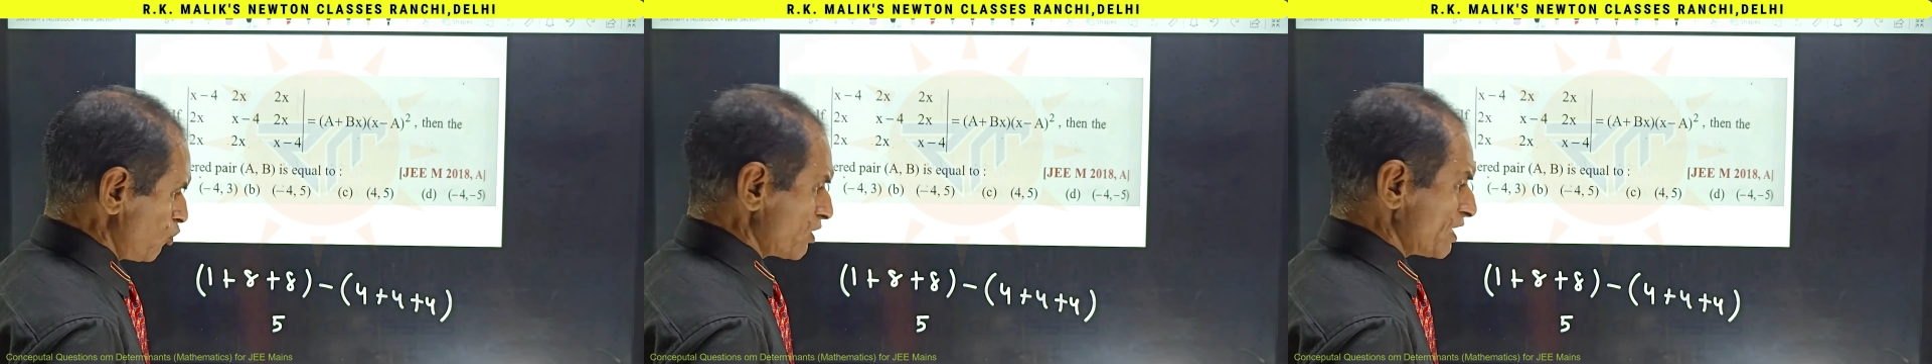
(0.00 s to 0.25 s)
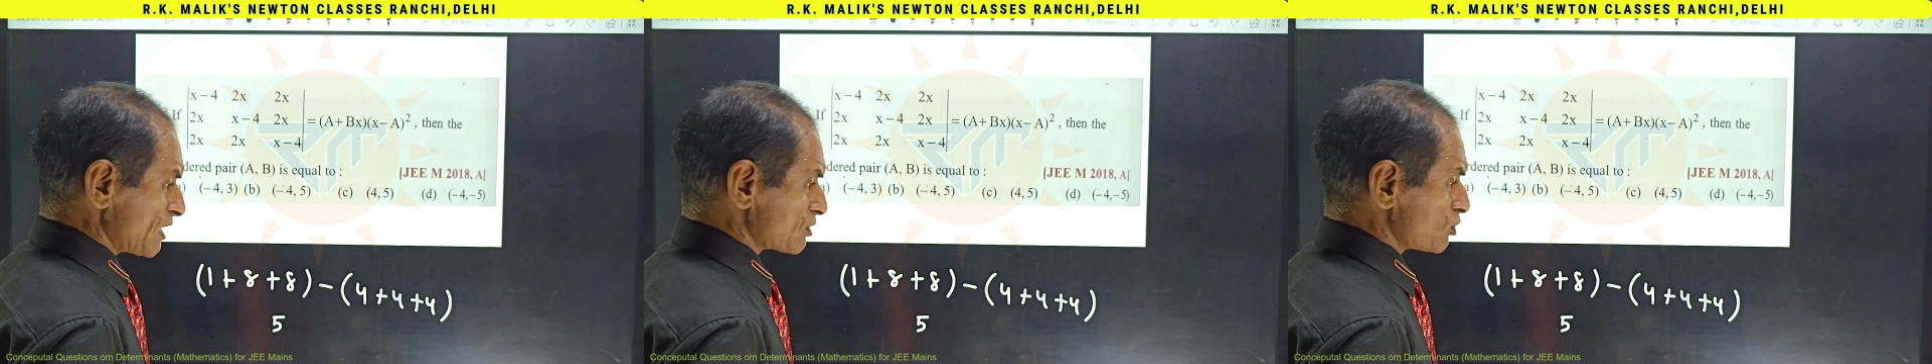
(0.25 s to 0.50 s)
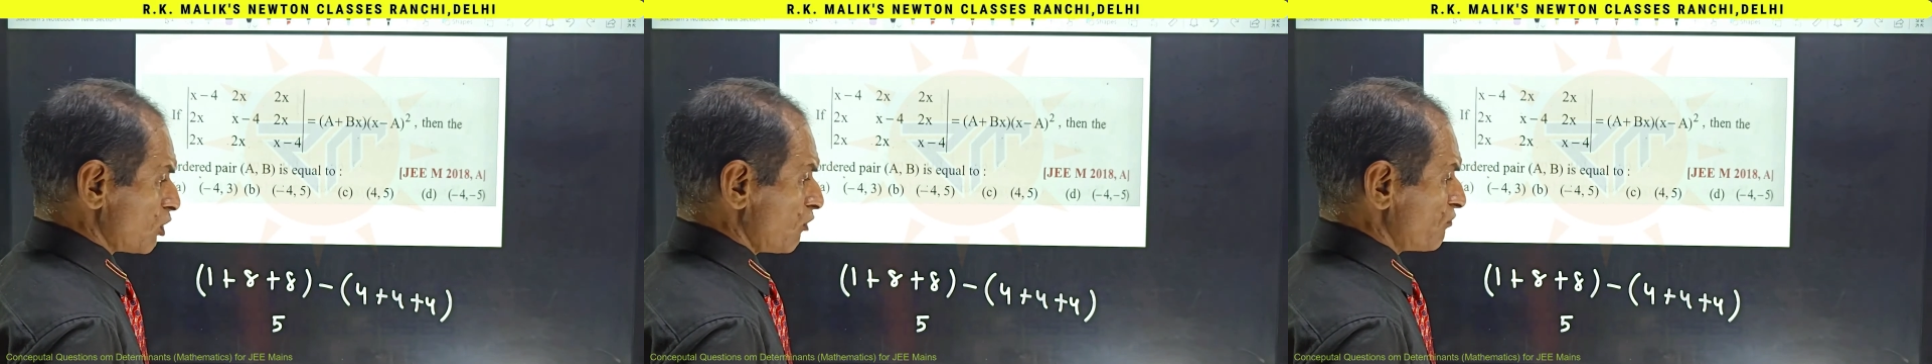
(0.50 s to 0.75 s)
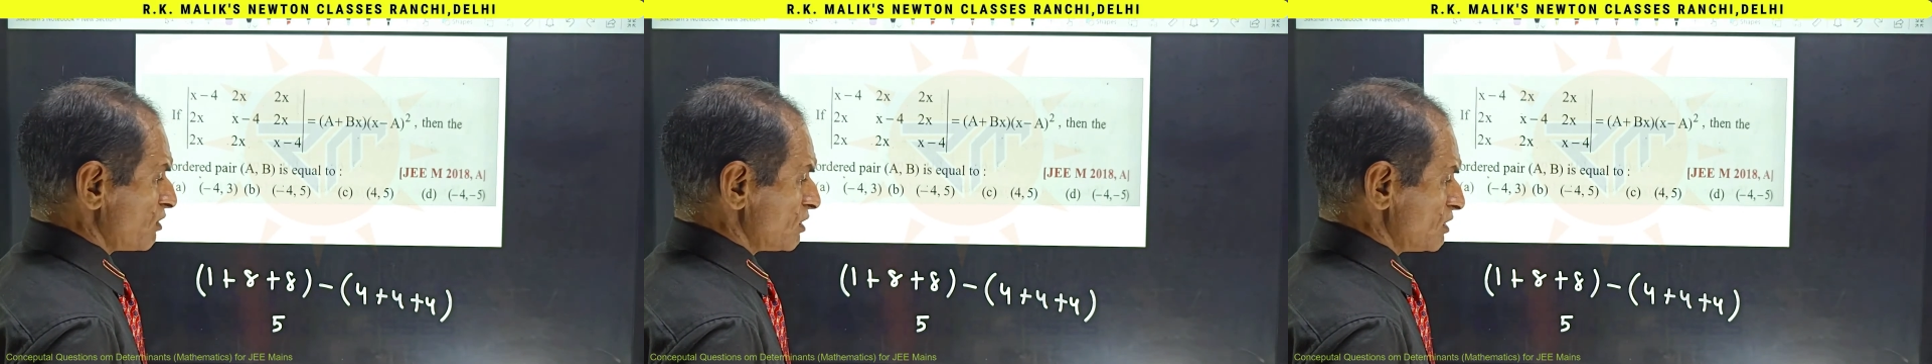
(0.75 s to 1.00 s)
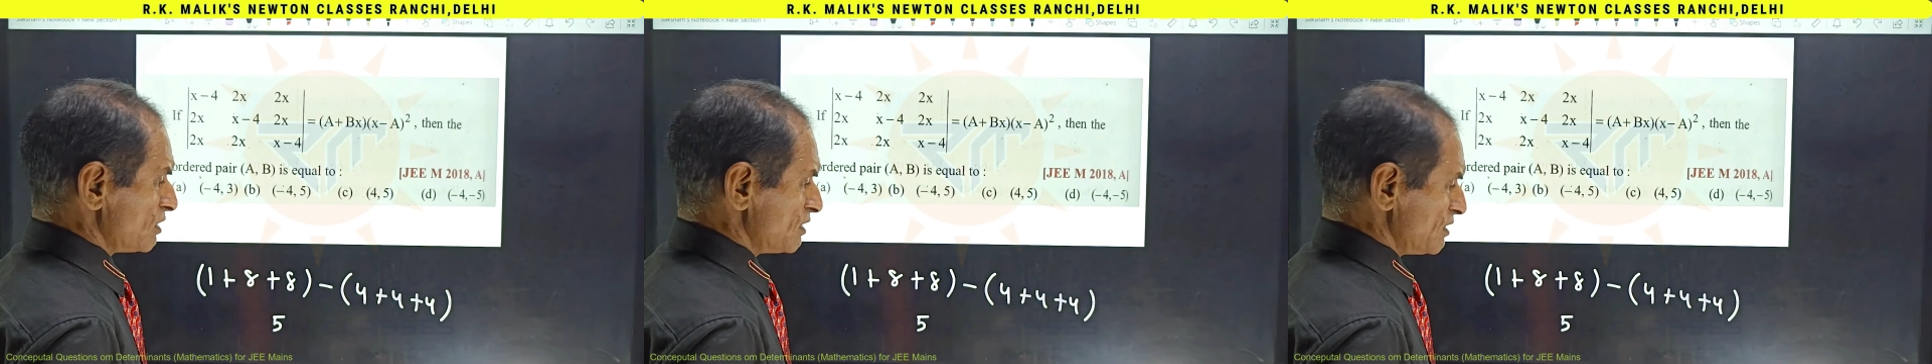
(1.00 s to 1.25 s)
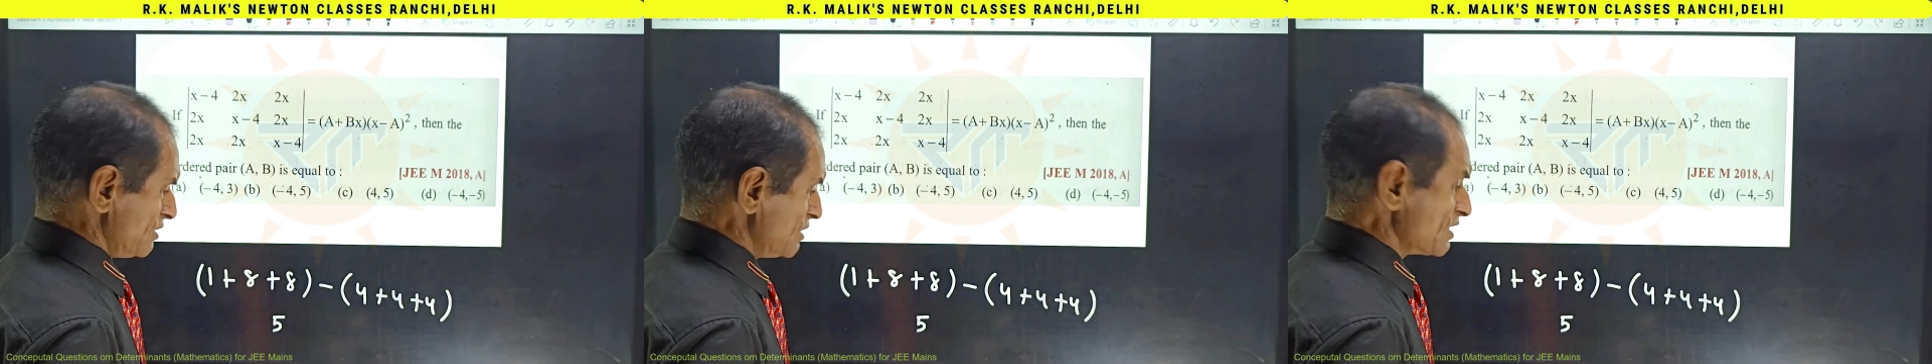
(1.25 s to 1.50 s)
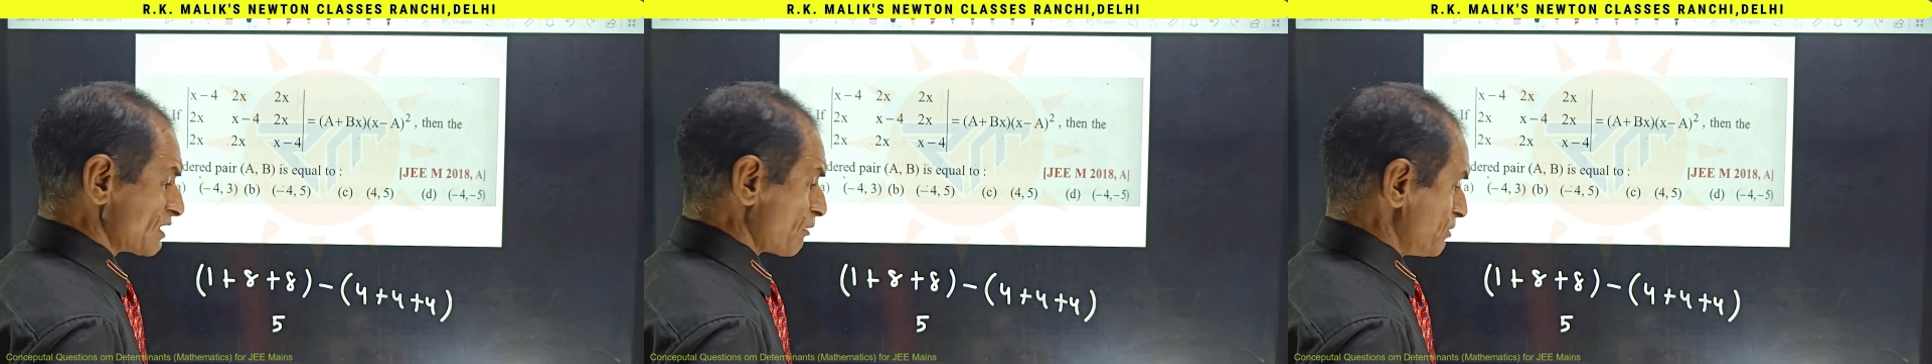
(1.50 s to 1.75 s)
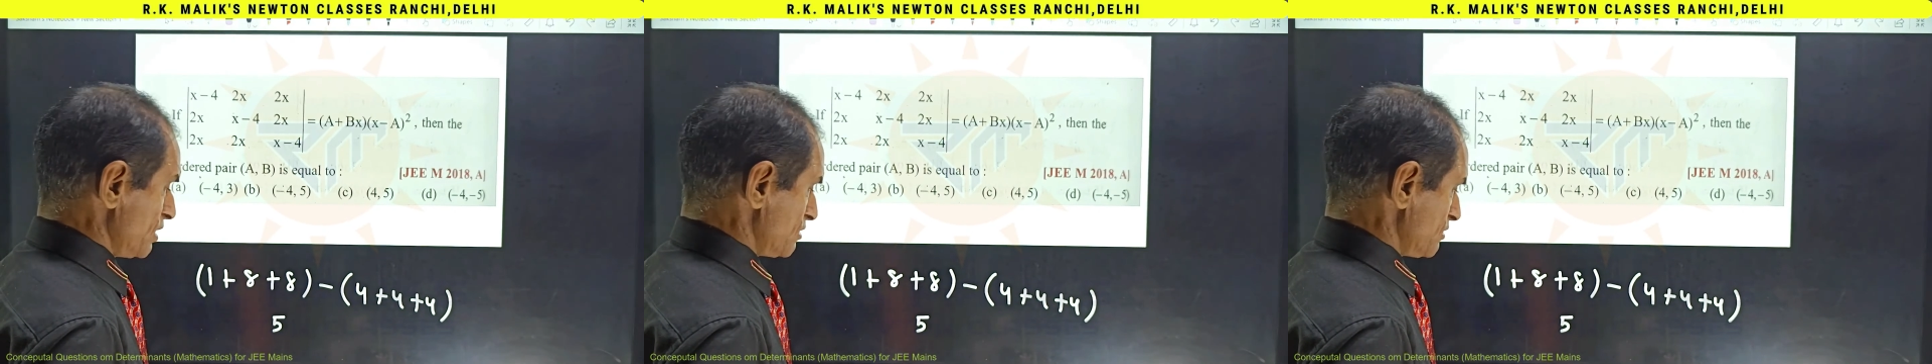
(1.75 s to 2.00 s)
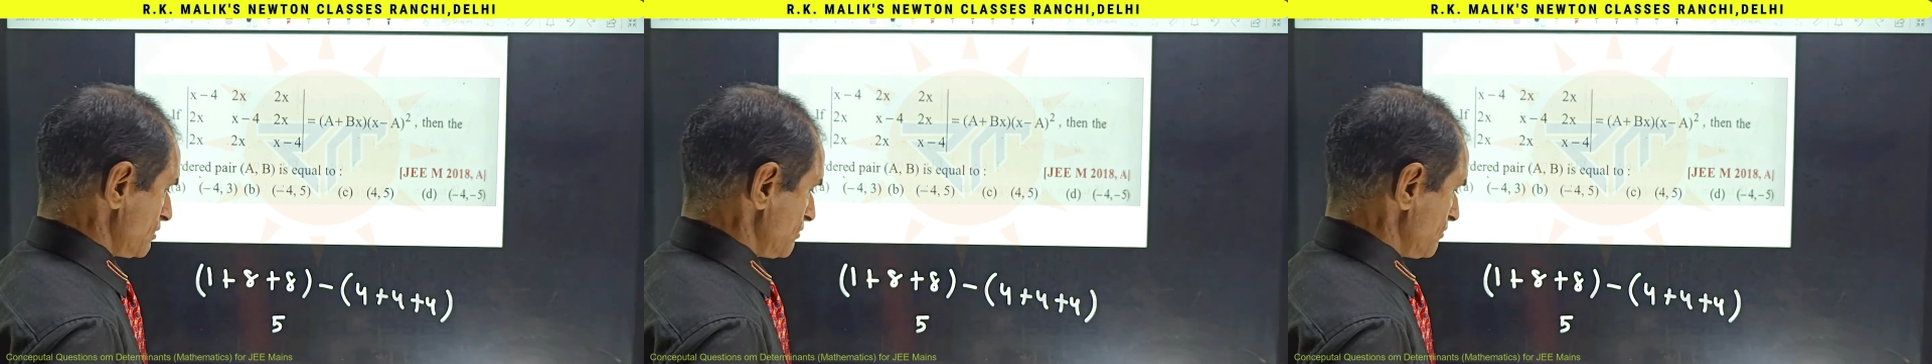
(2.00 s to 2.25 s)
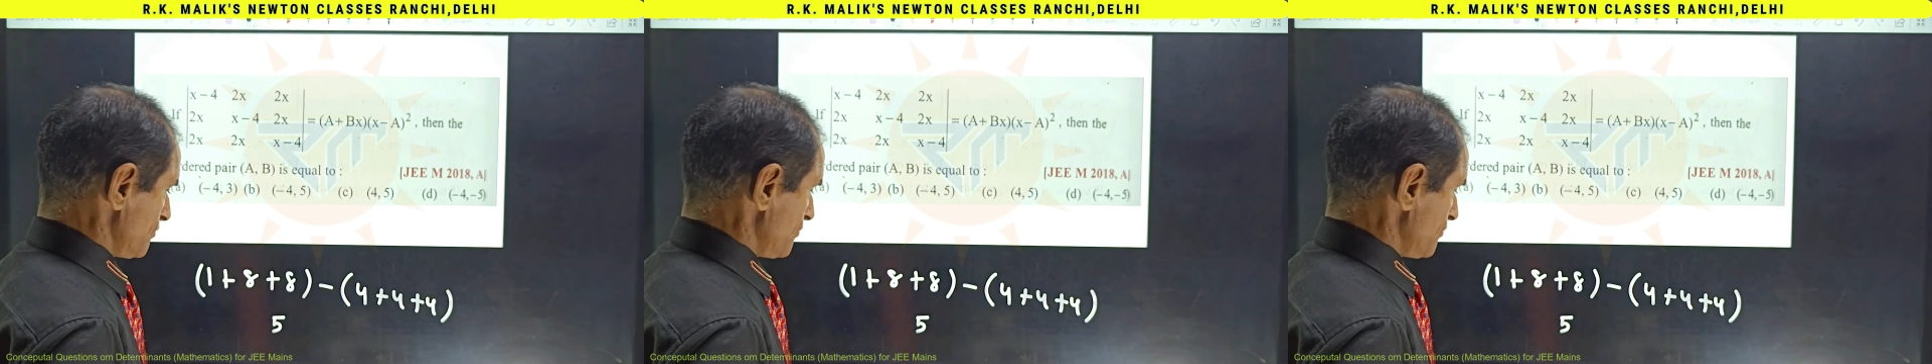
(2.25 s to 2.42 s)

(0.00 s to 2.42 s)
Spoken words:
theory lecture of determinant.